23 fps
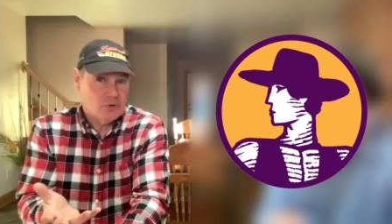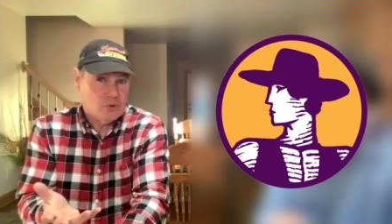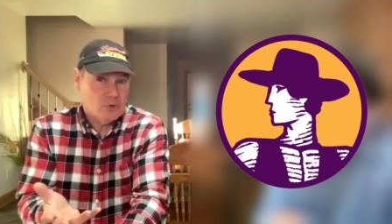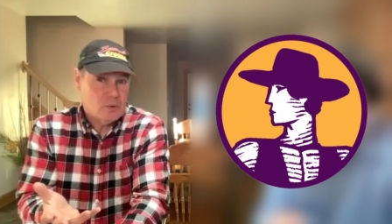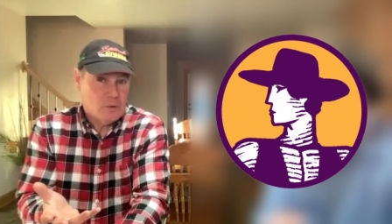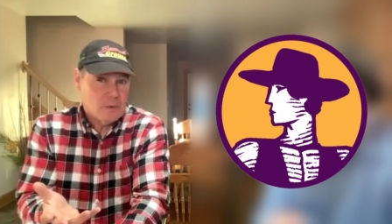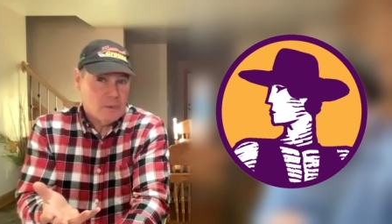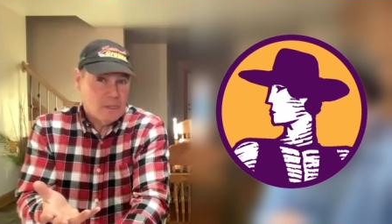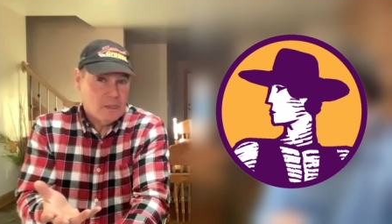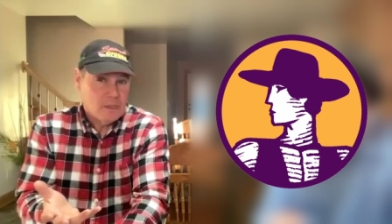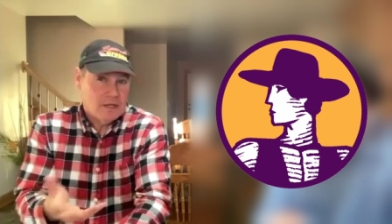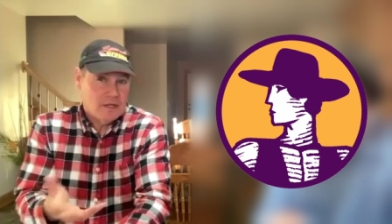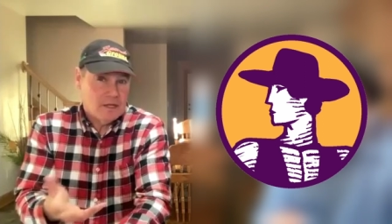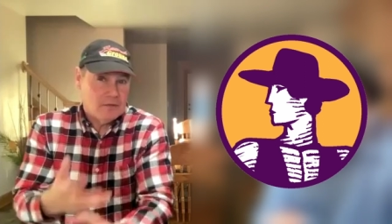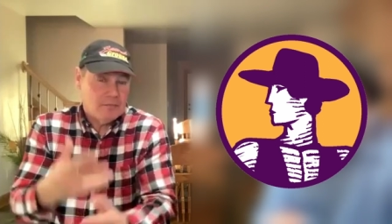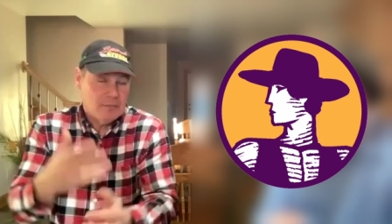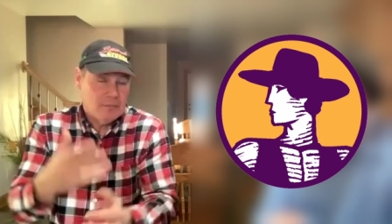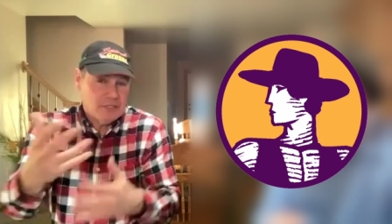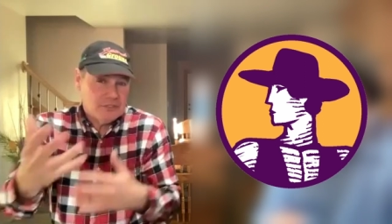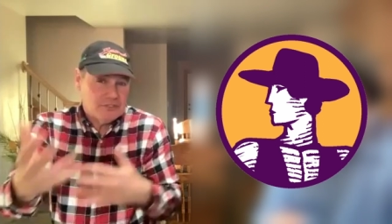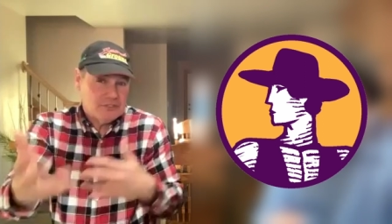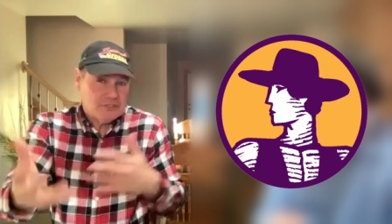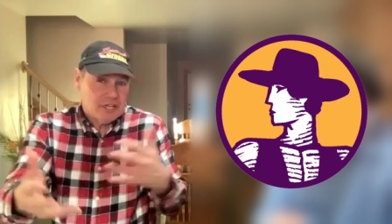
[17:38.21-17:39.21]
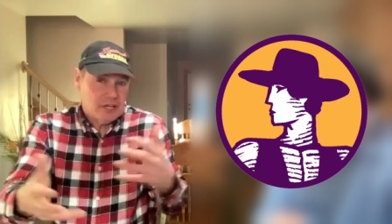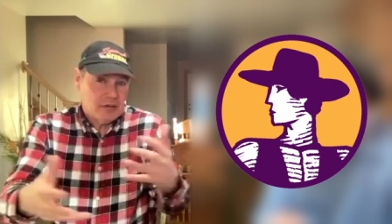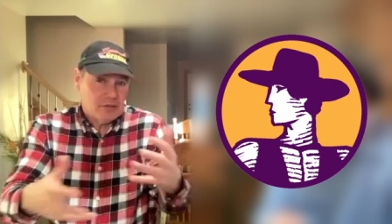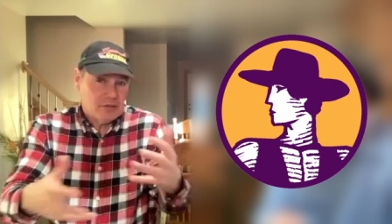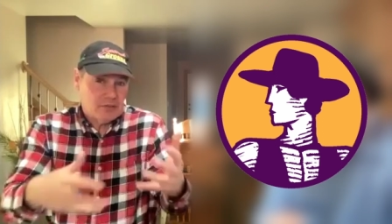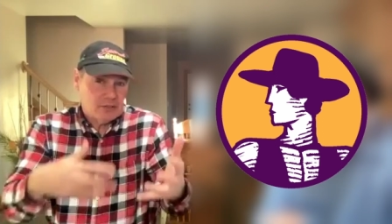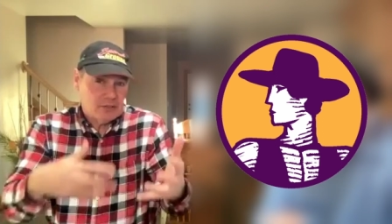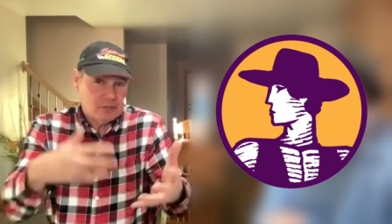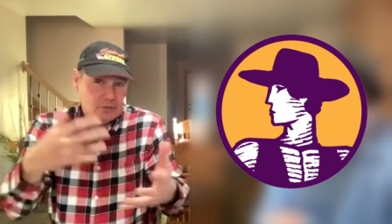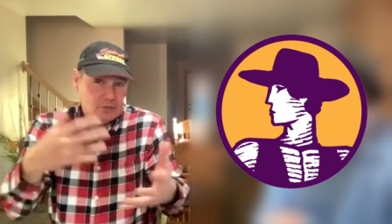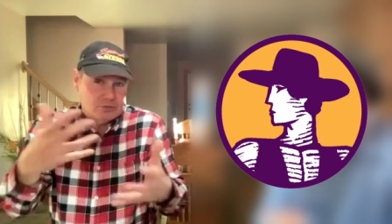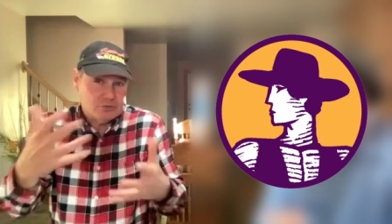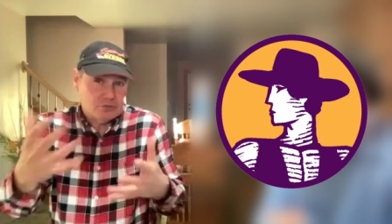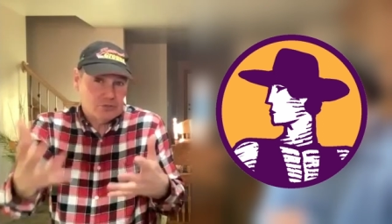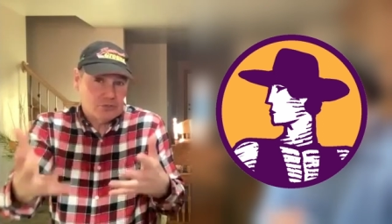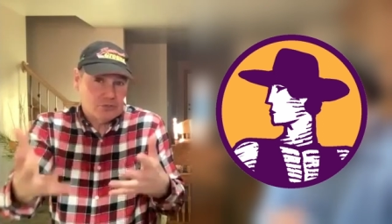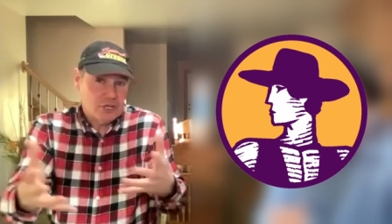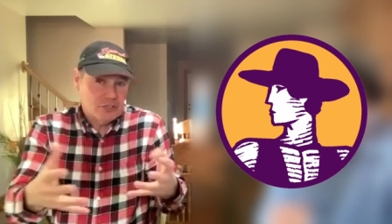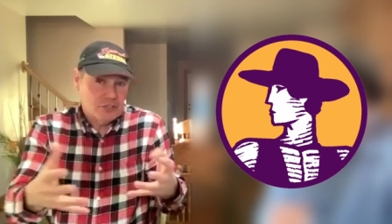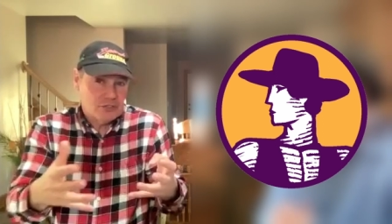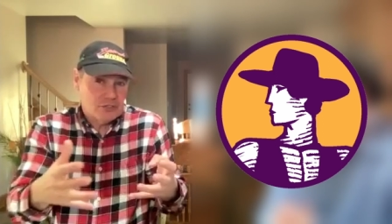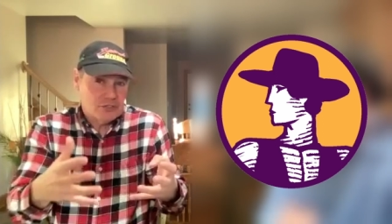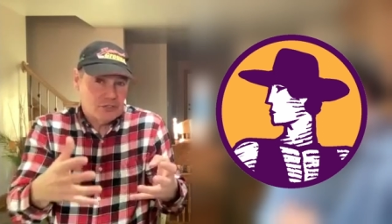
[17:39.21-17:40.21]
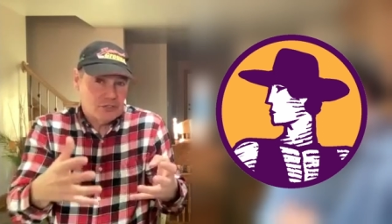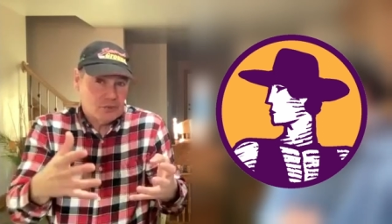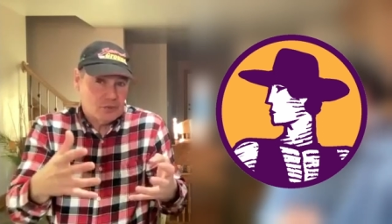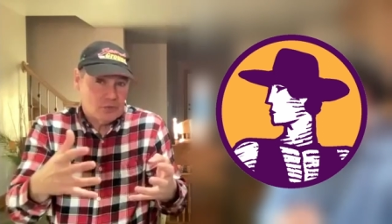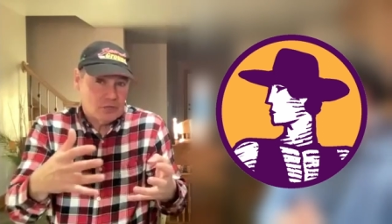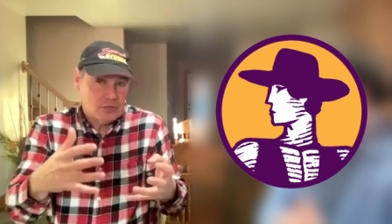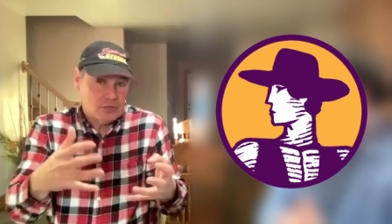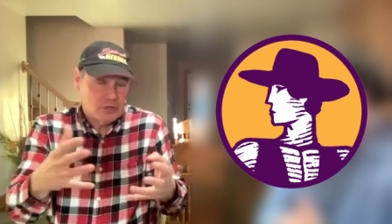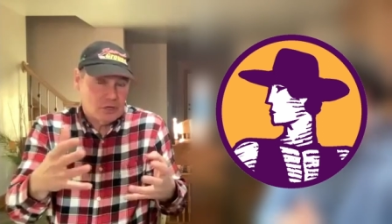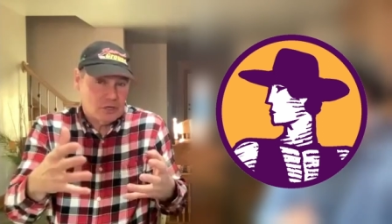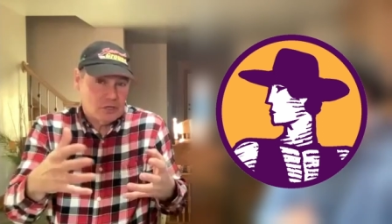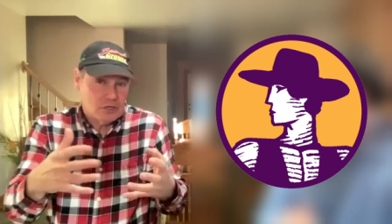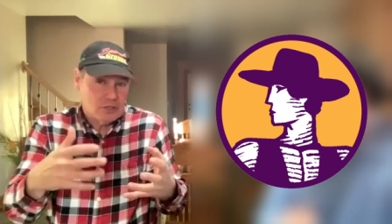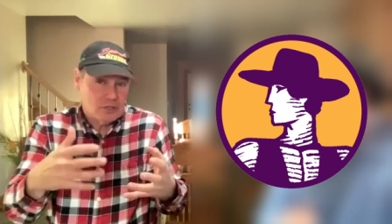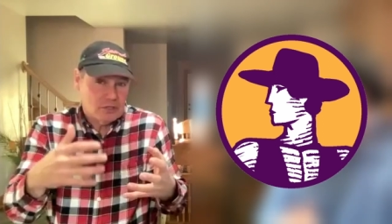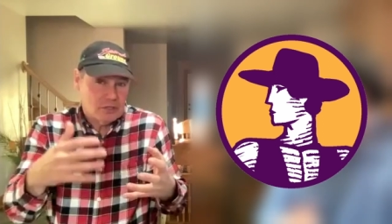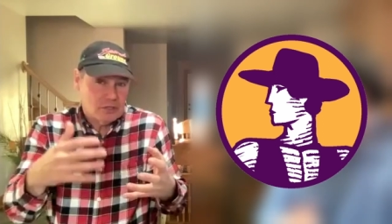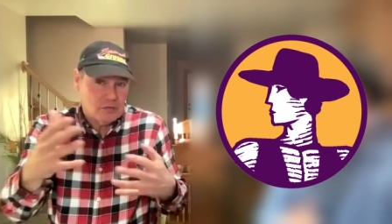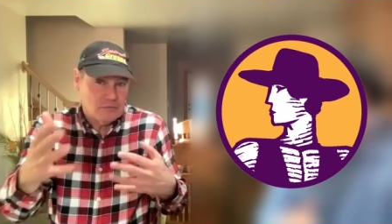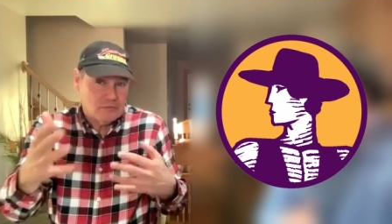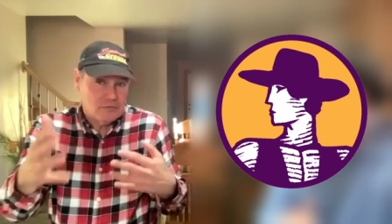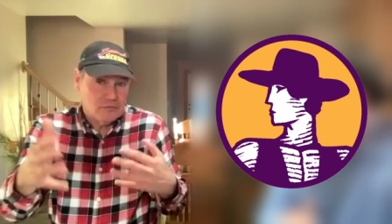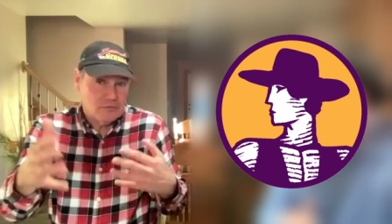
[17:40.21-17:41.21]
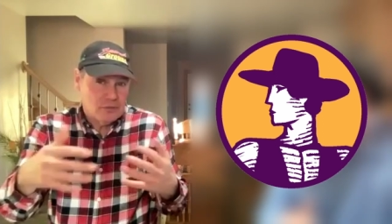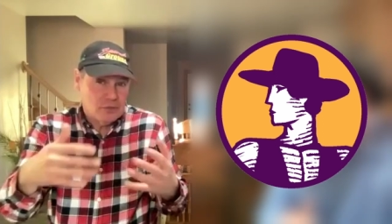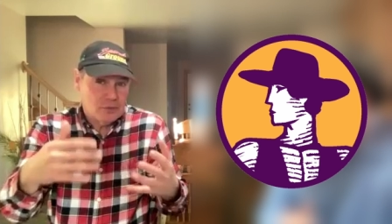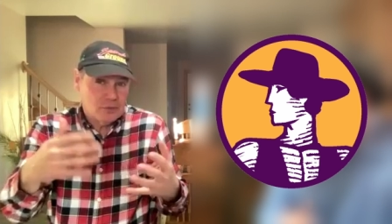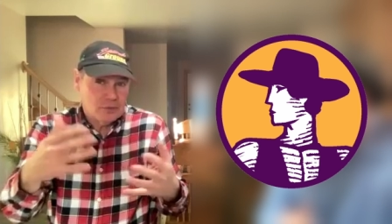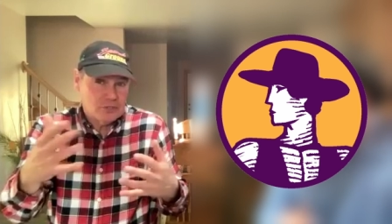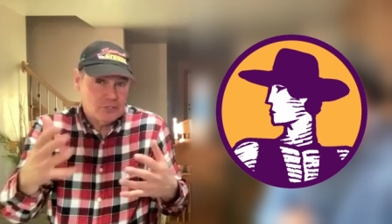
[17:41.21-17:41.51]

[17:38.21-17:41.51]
So it may sound a little strange to our